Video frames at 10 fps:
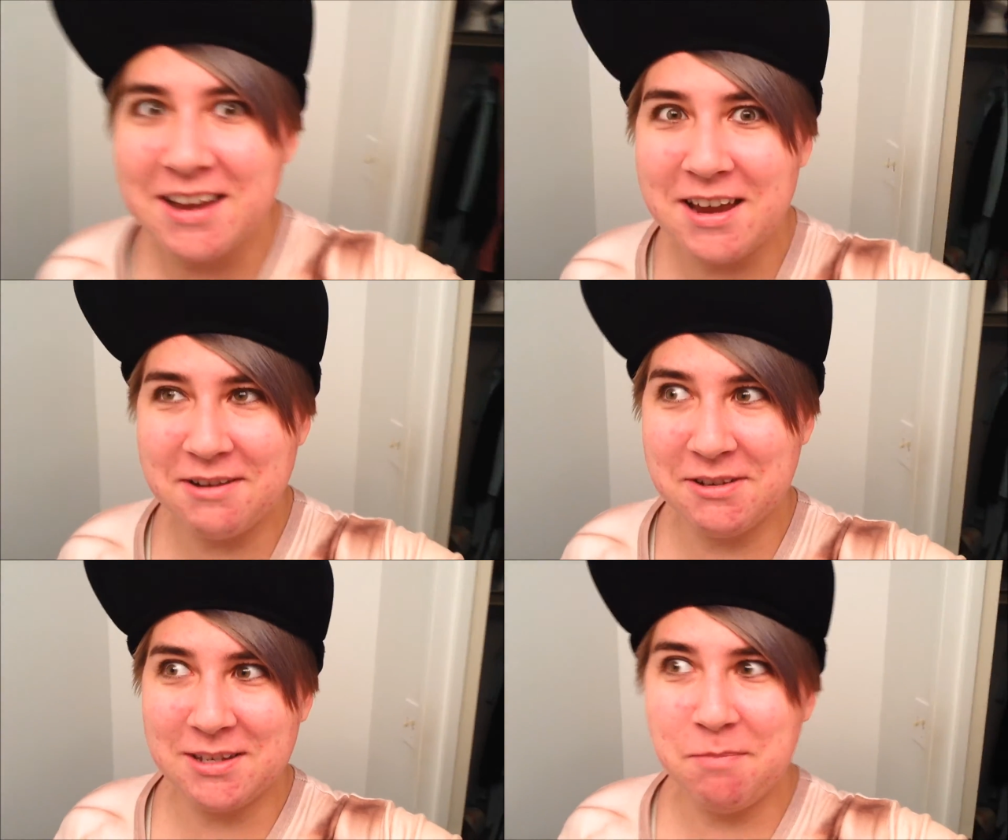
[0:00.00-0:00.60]

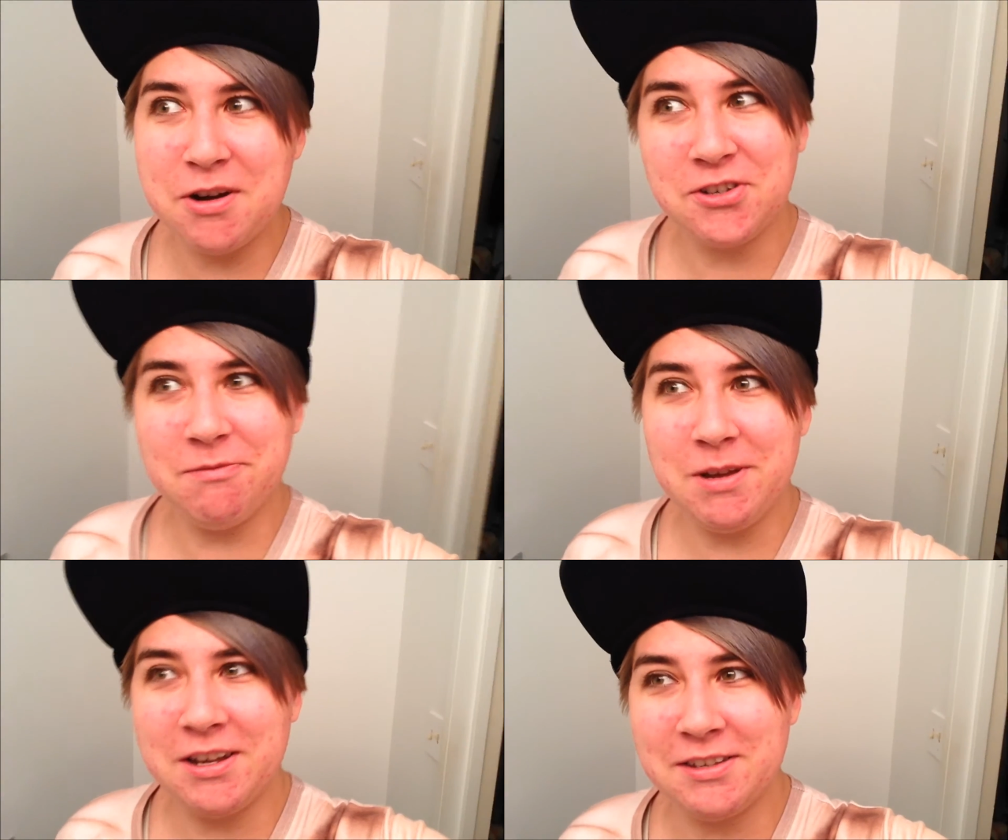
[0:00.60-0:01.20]
It was
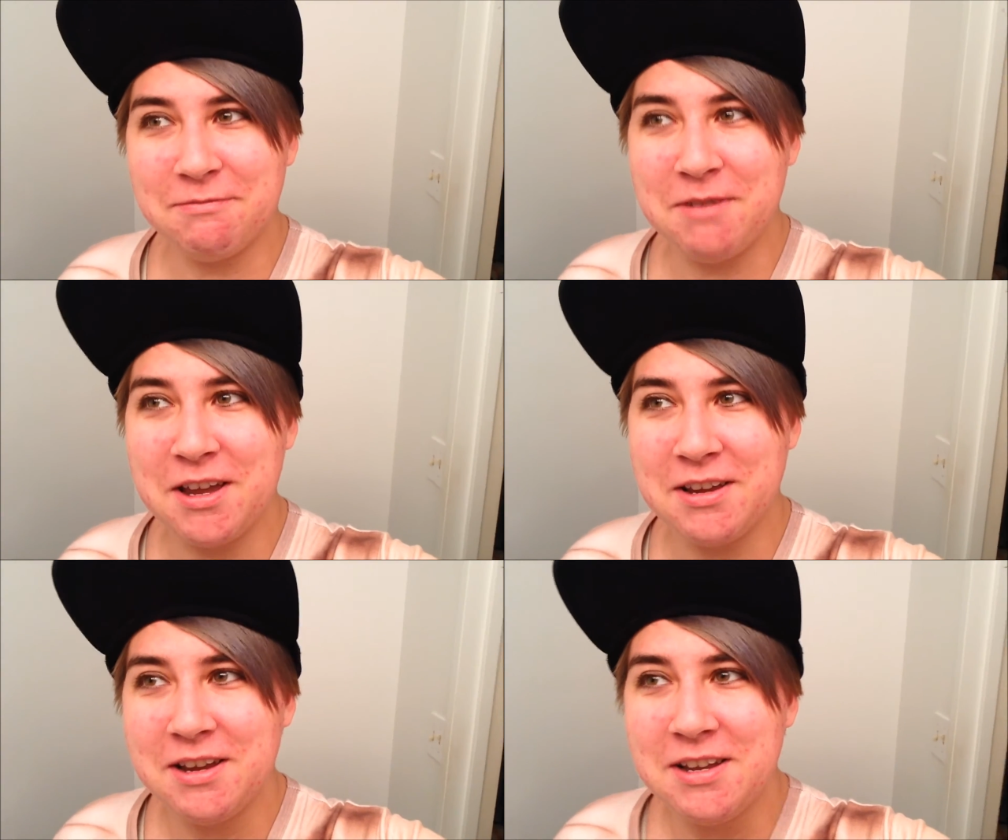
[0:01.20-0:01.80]
partially because of
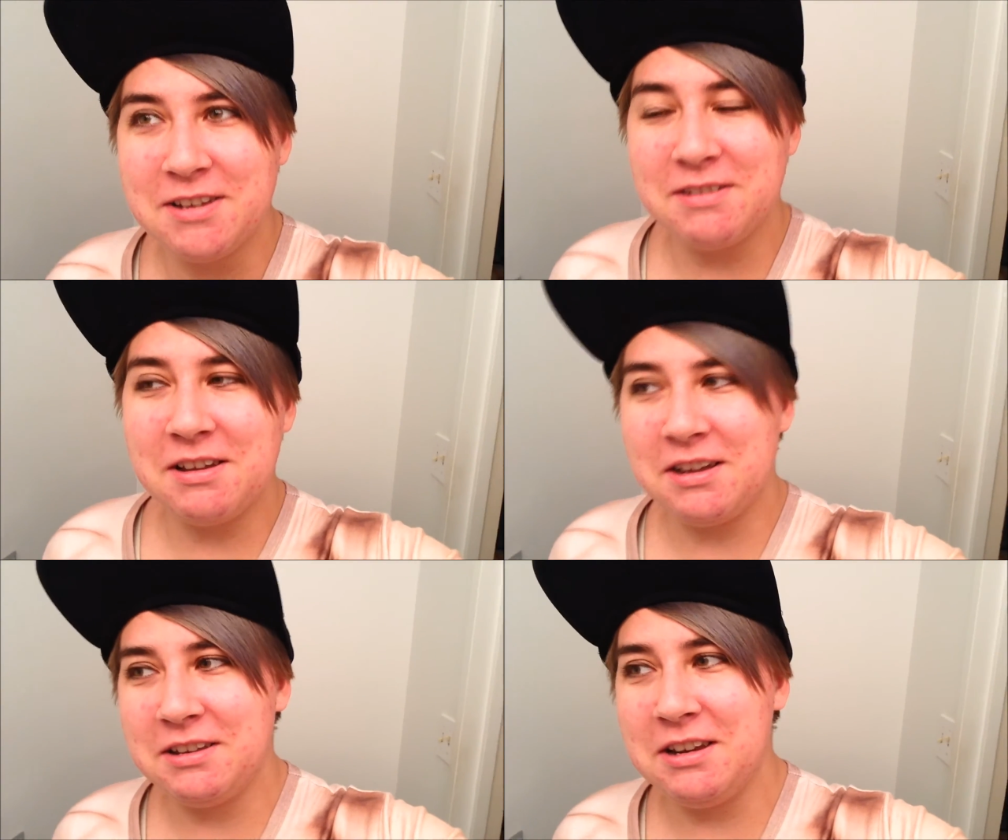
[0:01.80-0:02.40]
my
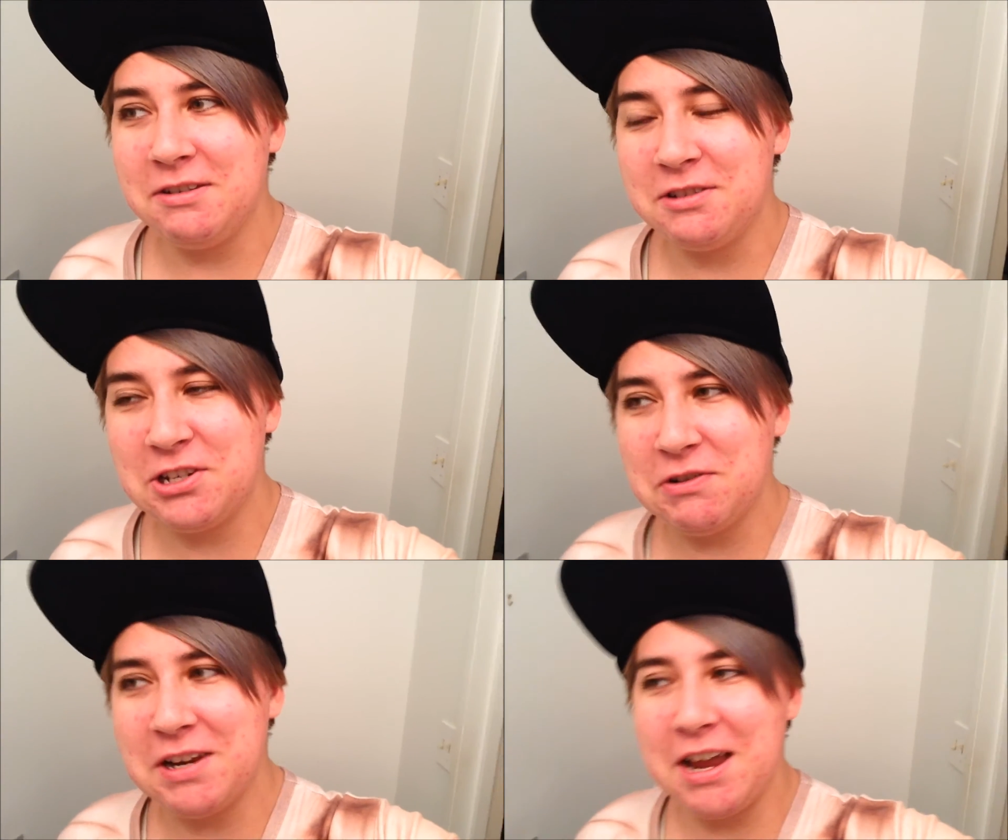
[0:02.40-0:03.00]
needle
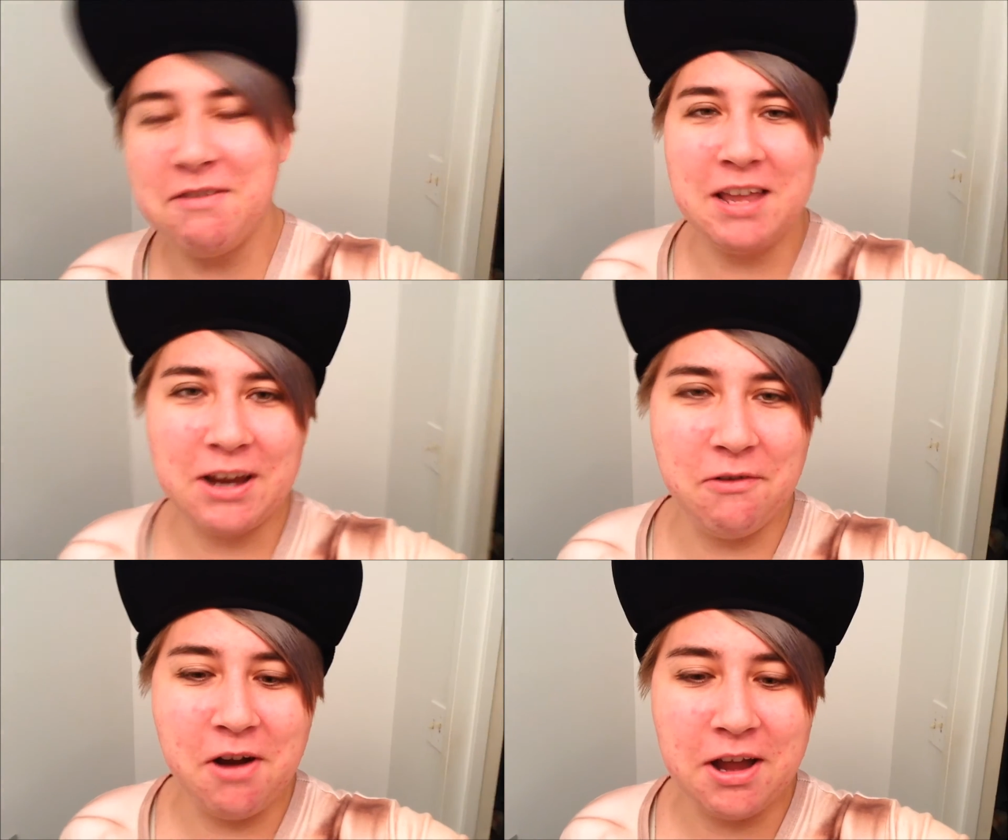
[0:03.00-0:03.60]
shooting out
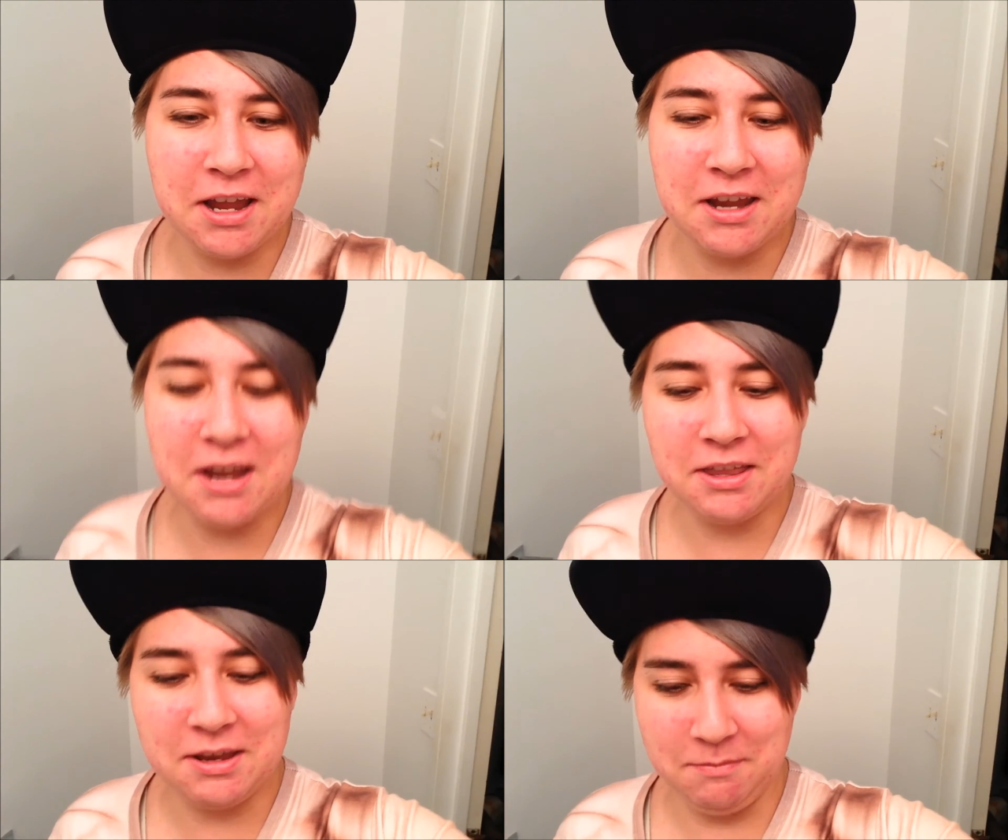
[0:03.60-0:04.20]
like a rocket,
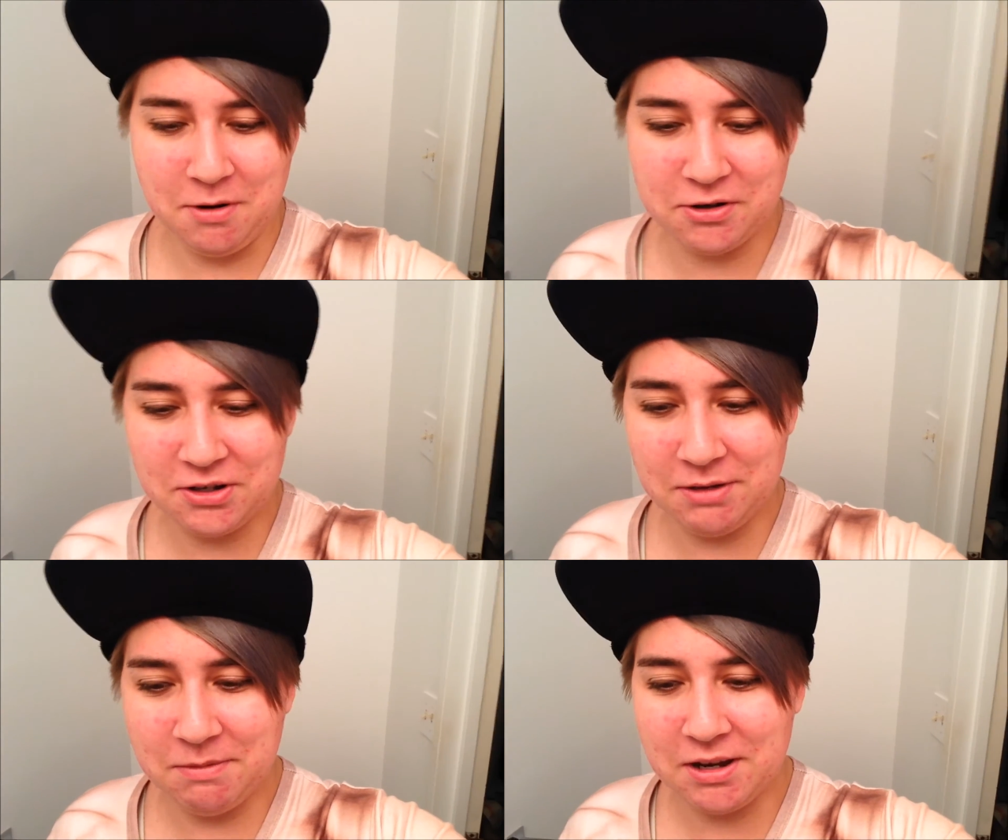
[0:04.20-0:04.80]
and then
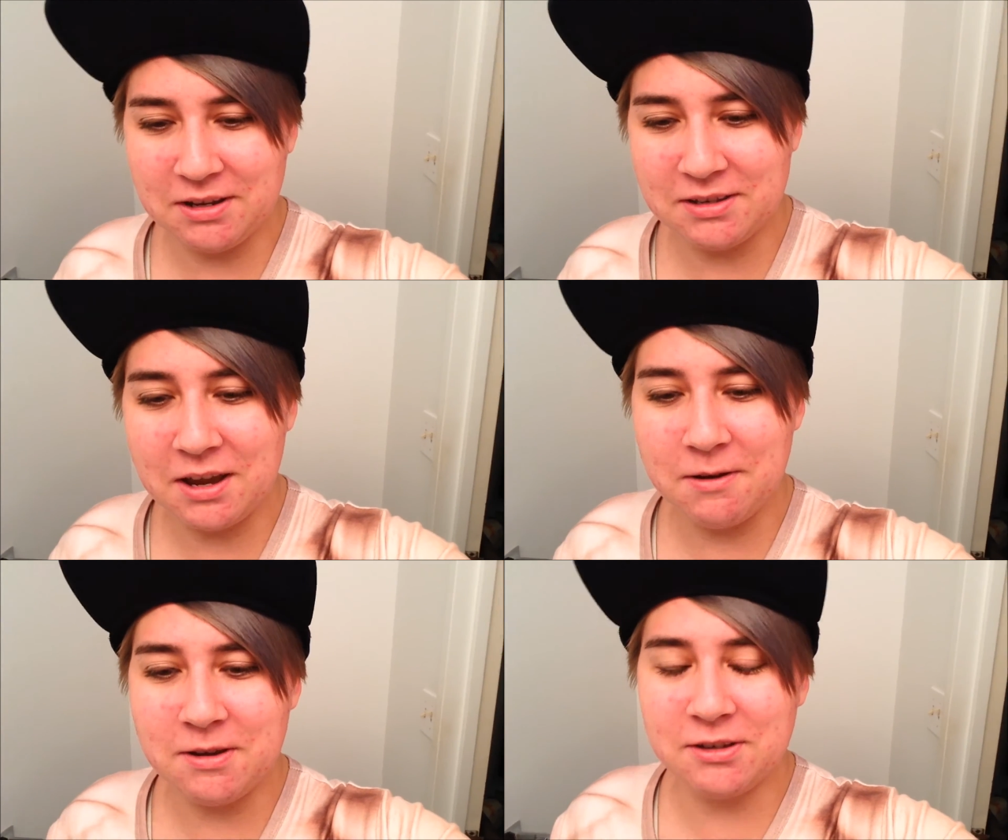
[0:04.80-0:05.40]
partially because
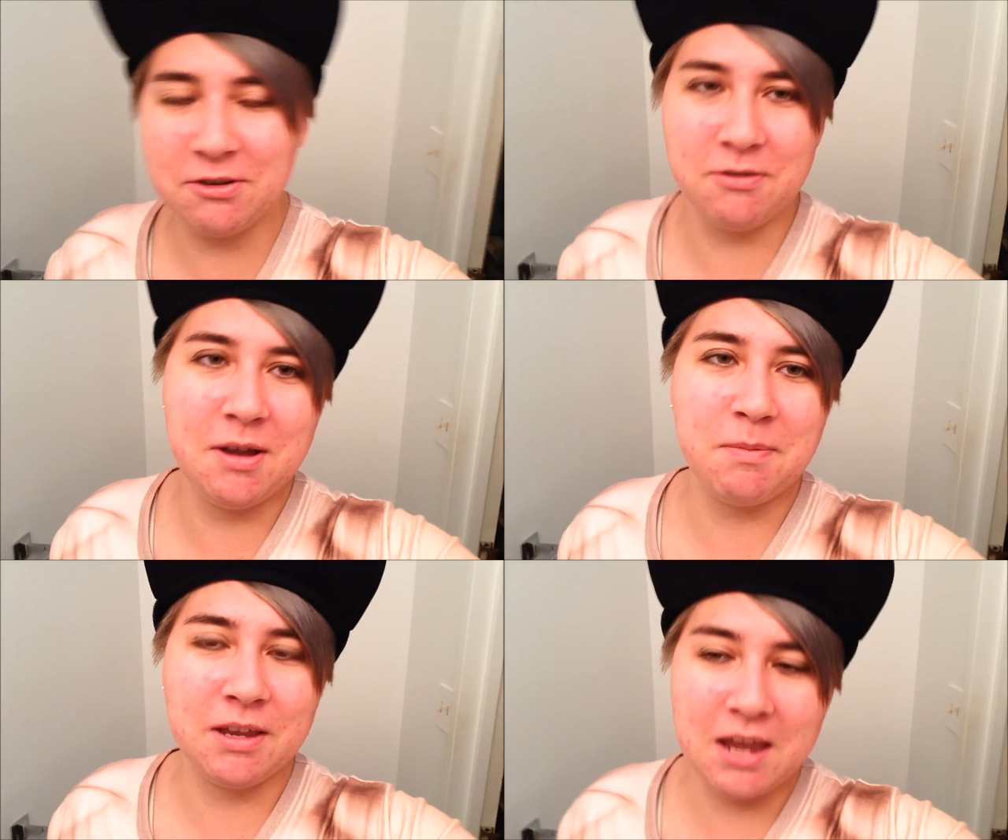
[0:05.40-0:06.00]
I screwed
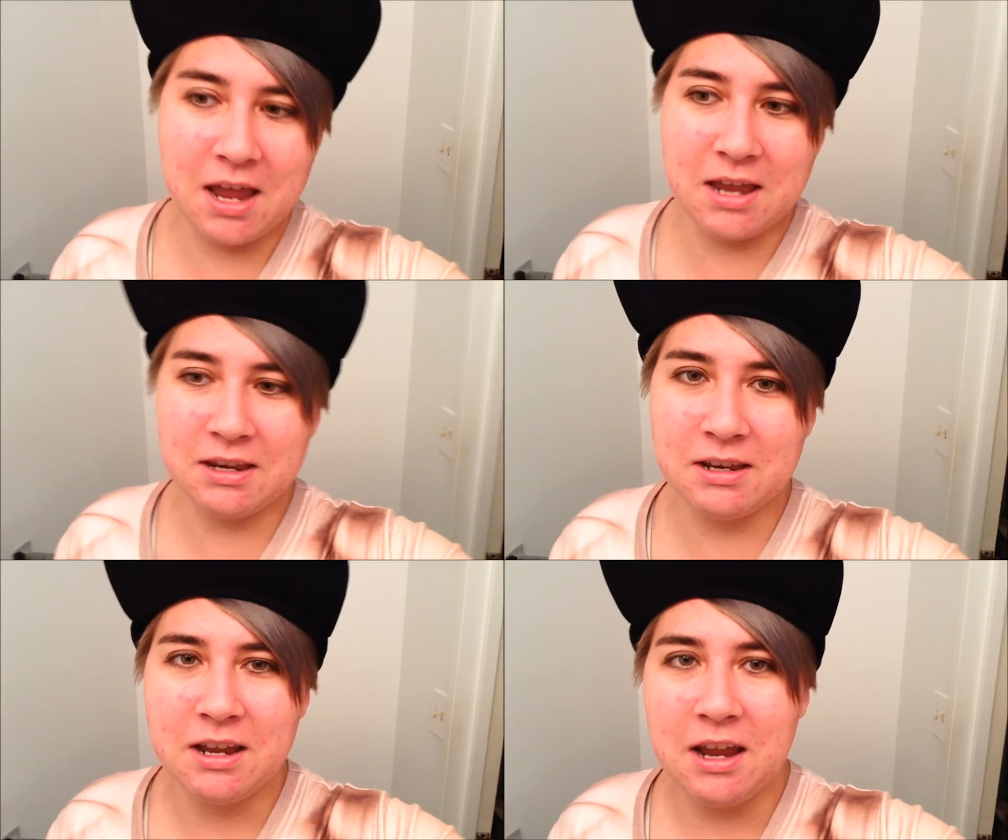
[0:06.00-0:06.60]
up
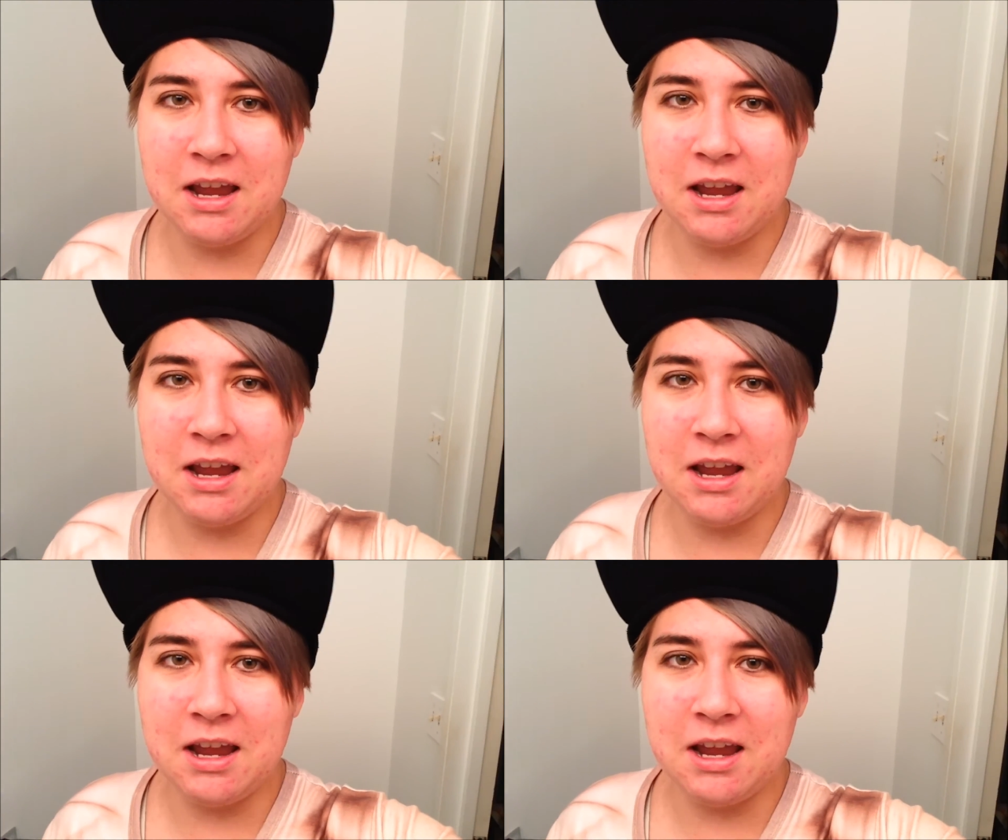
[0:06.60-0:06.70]
again,